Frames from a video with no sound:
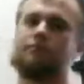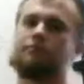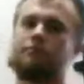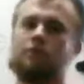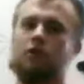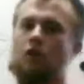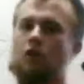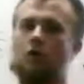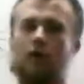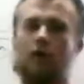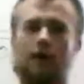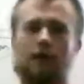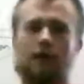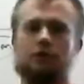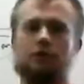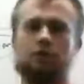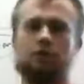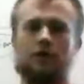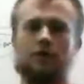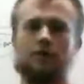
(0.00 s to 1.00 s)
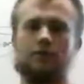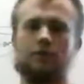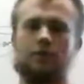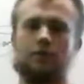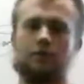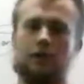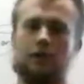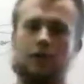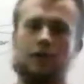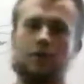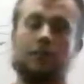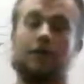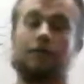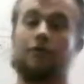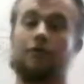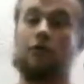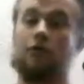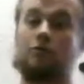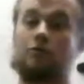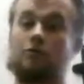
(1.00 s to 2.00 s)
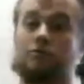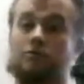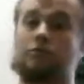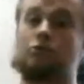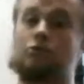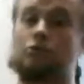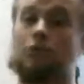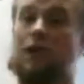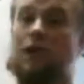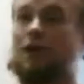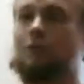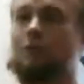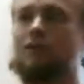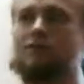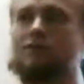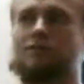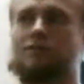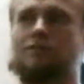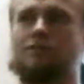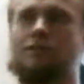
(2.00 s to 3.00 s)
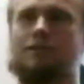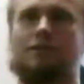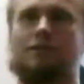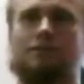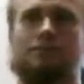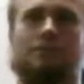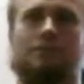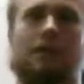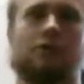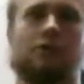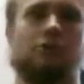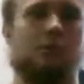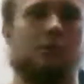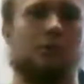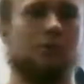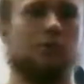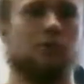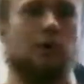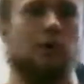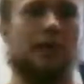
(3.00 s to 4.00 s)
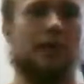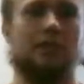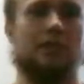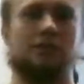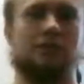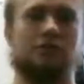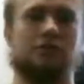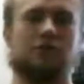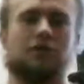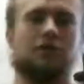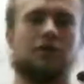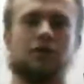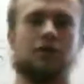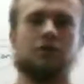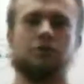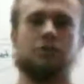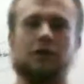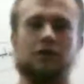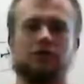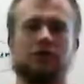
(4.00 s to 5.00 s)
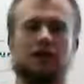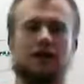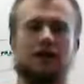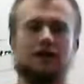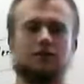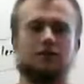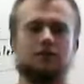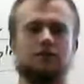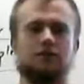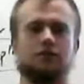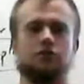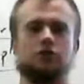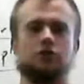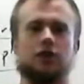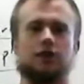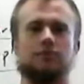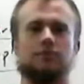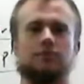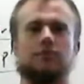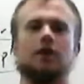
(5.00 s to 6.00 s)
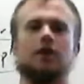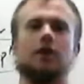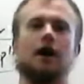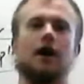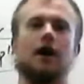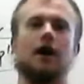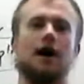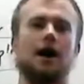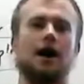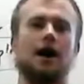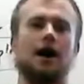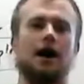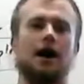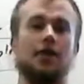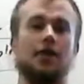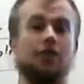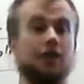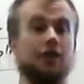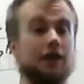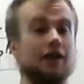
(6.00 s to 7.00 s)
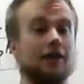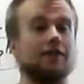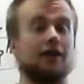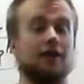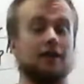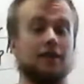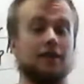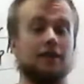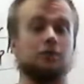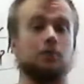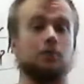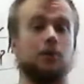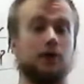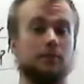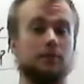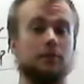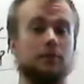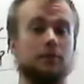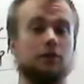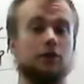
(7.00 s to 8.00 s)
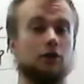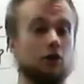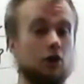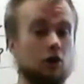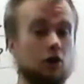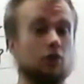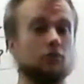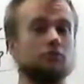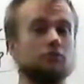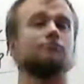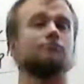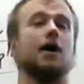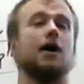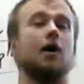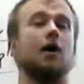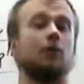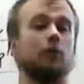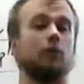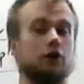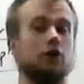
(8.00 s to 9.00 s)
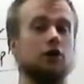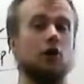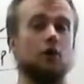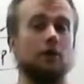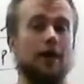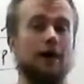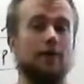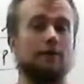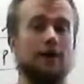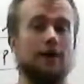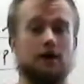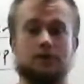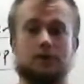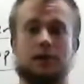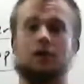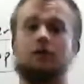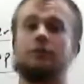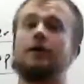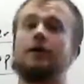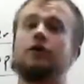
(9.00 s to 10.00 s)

go ahead and do what I'm doing. But if your goal is to lose weight, which my gym is a weight loss specialized gym, I think that's probably your goal. I wouldn't go that route. I would make